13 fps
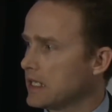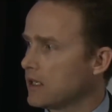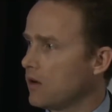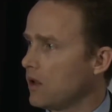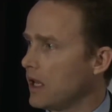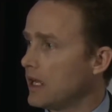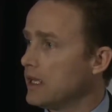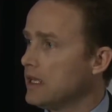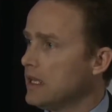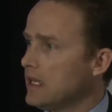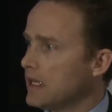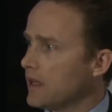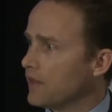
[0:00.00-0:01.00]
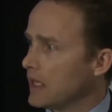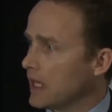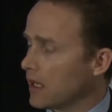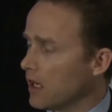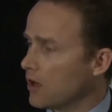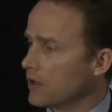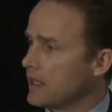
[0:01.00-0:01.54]
coli. If they had
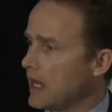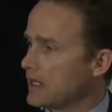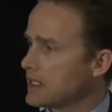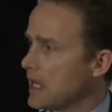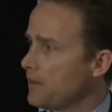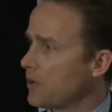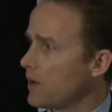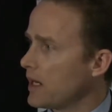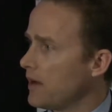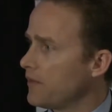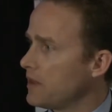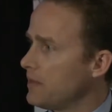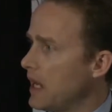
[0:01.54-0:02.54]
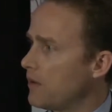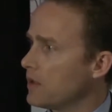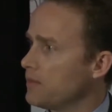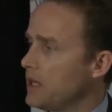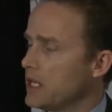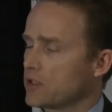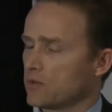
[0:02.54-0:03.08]
loaded that sample right off the bat when the
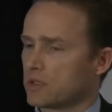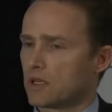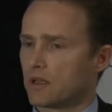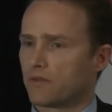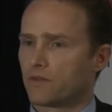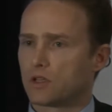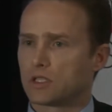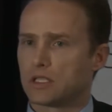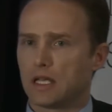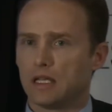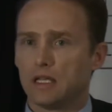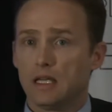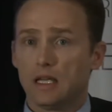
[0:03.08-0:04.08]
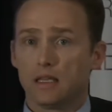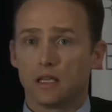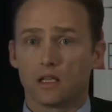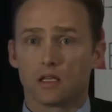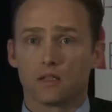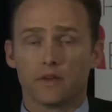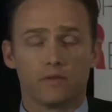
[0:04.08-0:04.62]
patient was there the first day, they
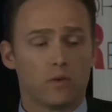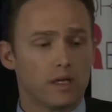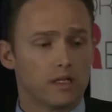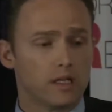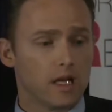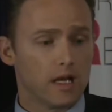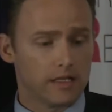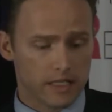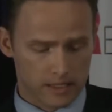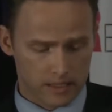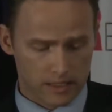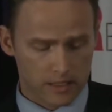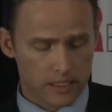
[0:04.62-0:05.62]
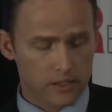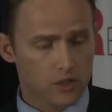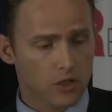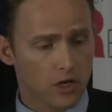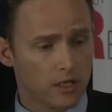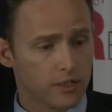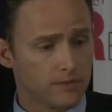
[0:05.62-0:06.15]
could have avoided an unnecessary
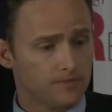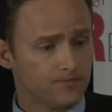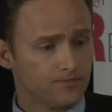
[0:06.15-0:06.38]
discharge.